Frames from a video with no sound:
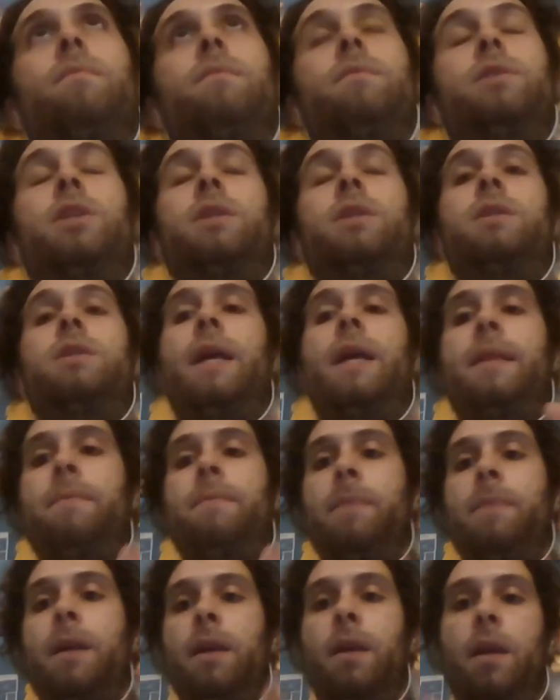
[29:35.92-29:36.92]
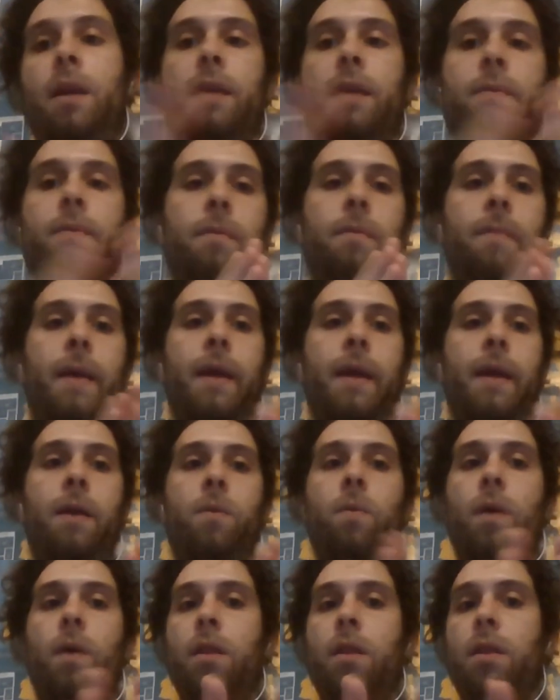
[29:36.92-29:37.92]
just let me make
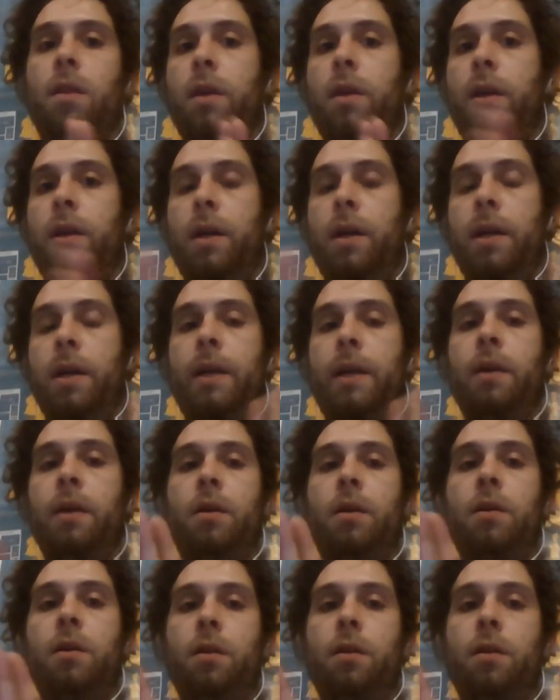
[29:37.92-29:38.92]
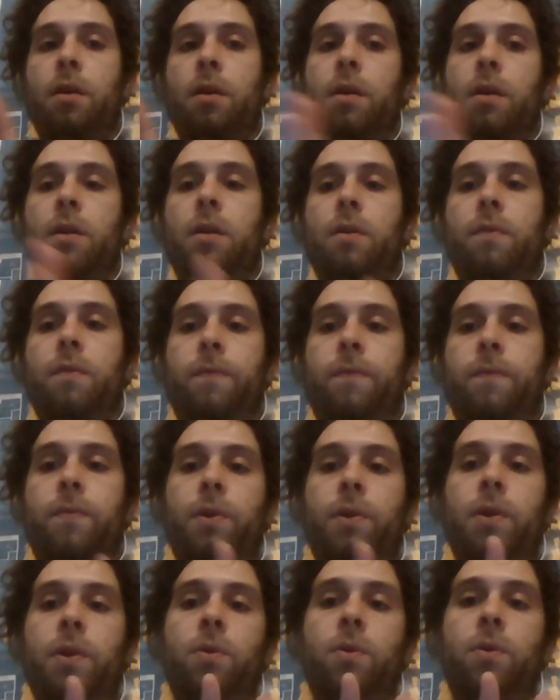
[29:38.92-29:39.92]
one thing clear
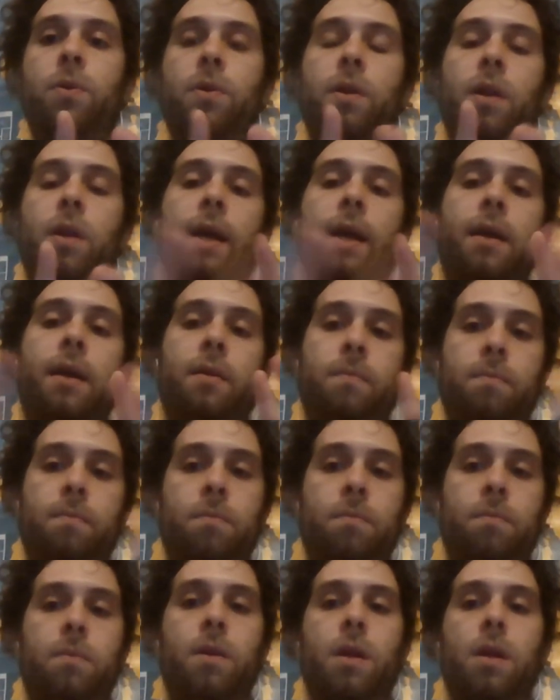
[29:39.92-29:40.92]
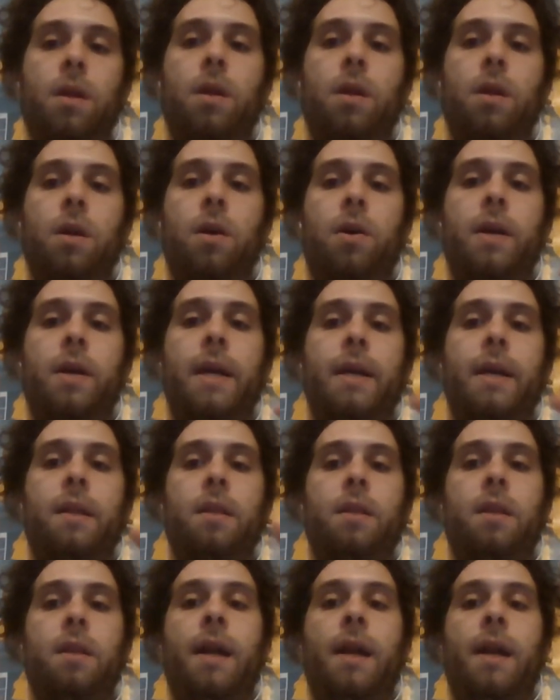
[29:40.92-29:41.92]
for you, like, okay,
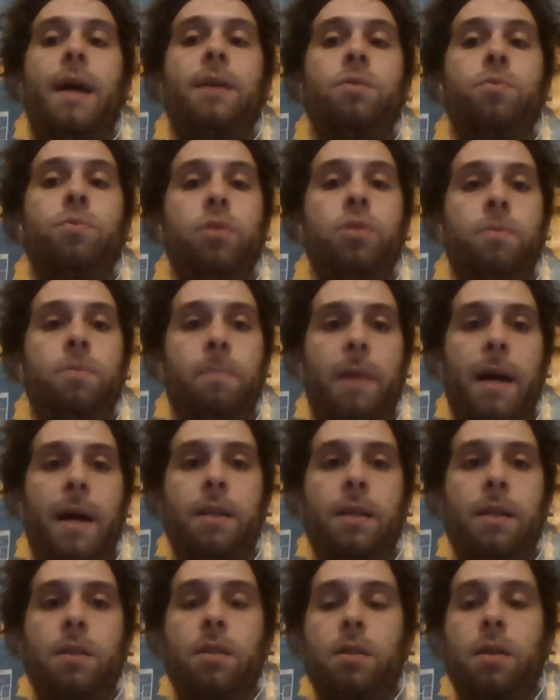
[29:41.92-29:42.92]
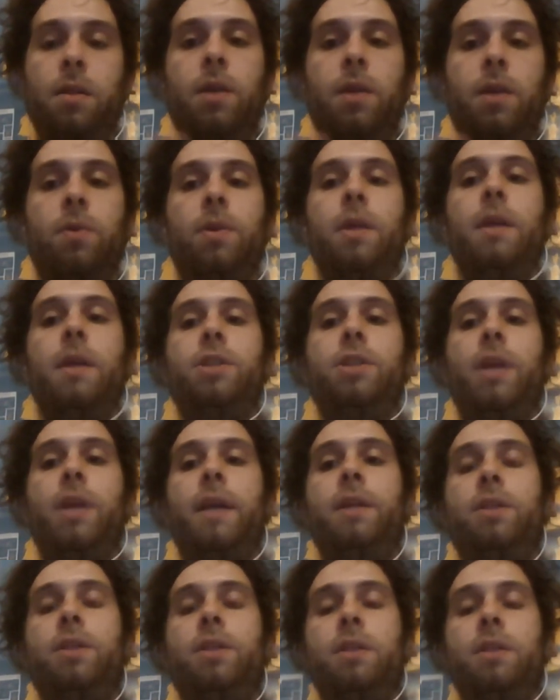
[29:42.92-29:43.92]
the Erasmus Plus, the youth
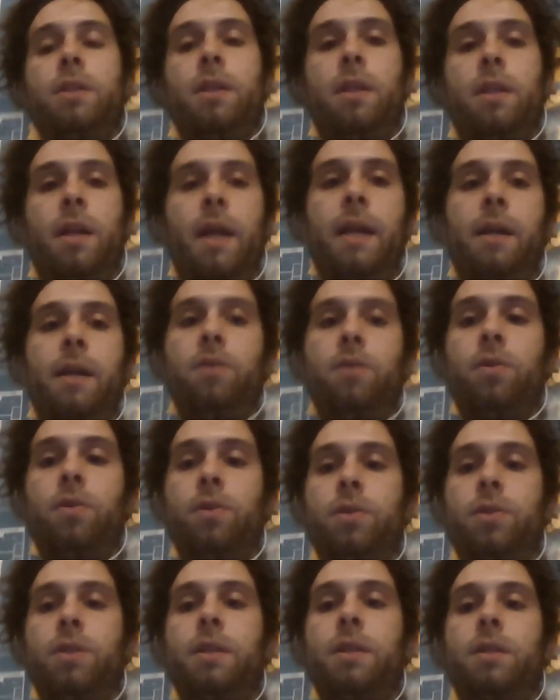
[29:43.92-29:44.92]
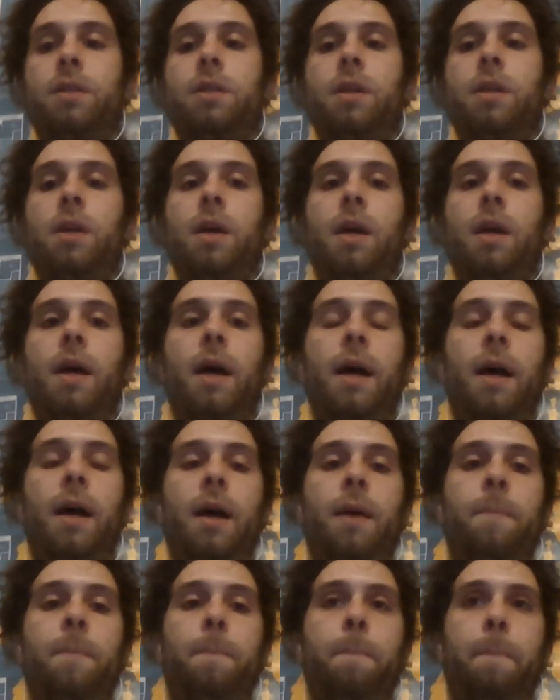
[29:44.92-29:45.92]
exchanges, the training courses,
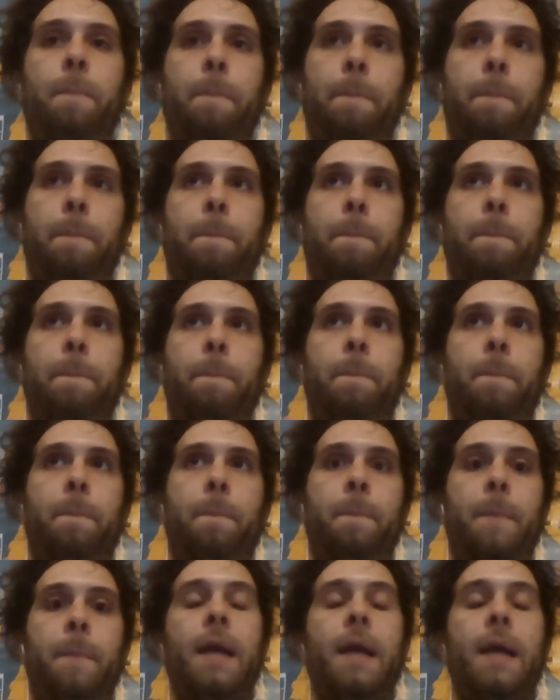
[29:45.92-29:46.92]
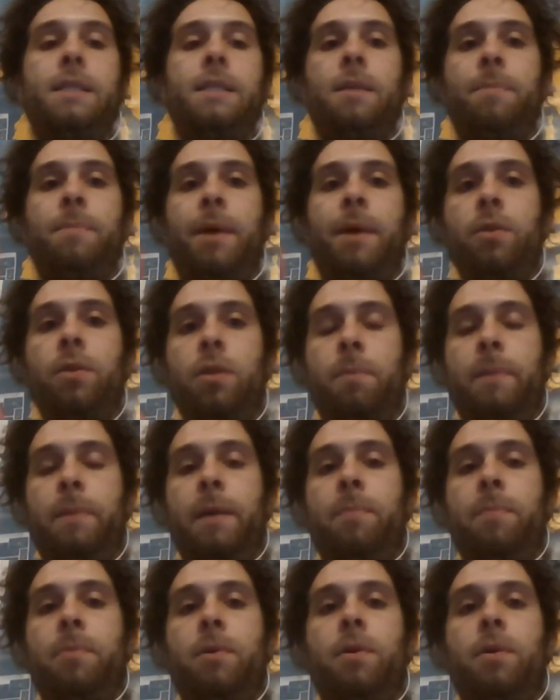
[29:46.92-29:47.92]
it's about the
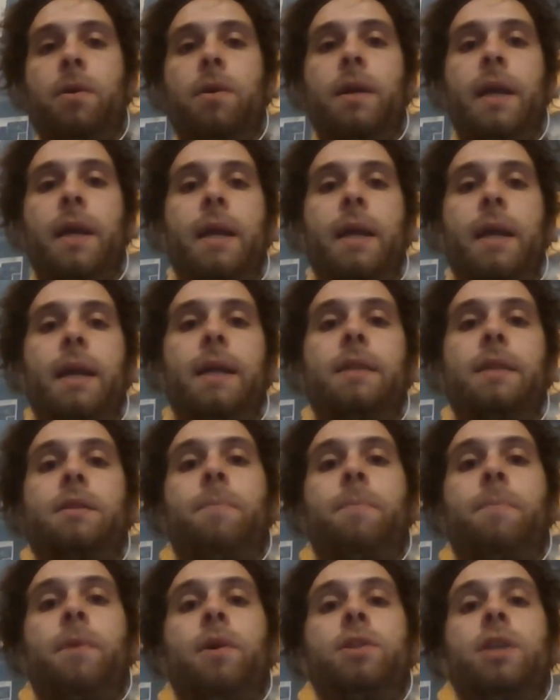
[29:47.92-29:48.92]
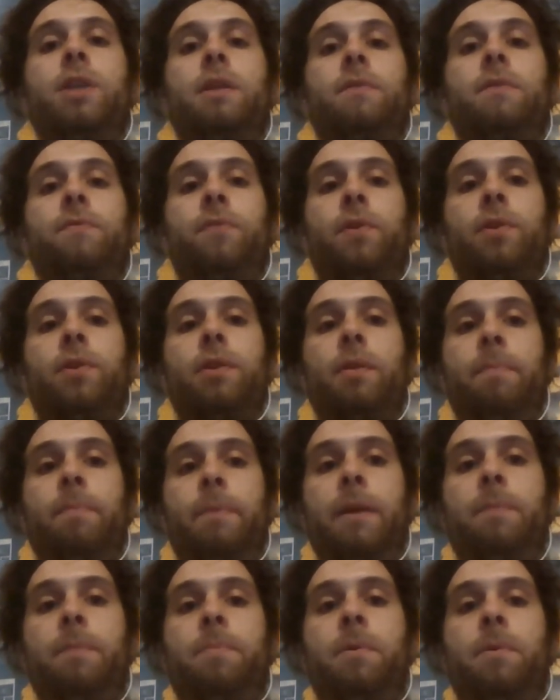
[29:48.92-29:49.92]
people, okay? It's a project for the
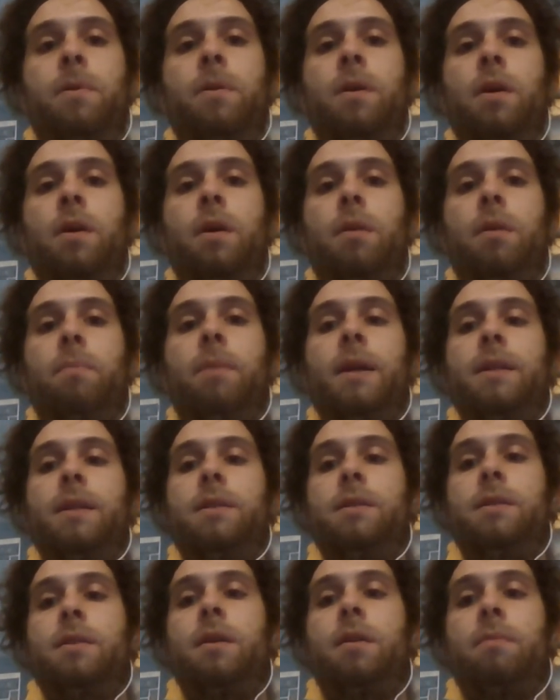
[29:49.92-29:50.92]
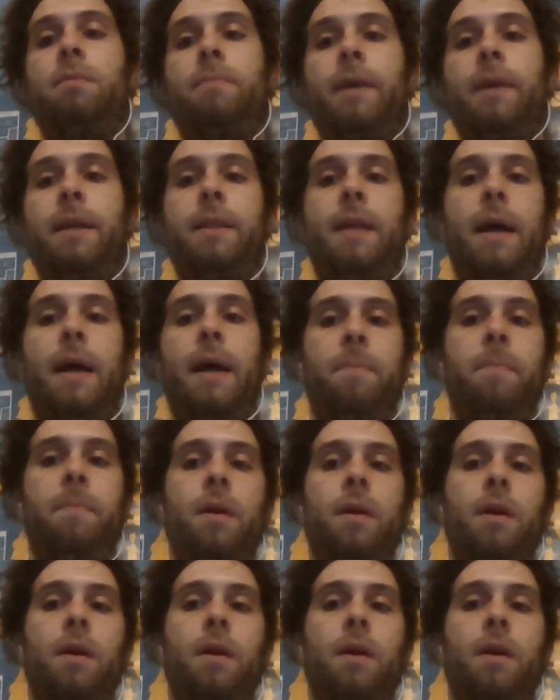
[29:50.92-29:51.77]
people, but it's done by them.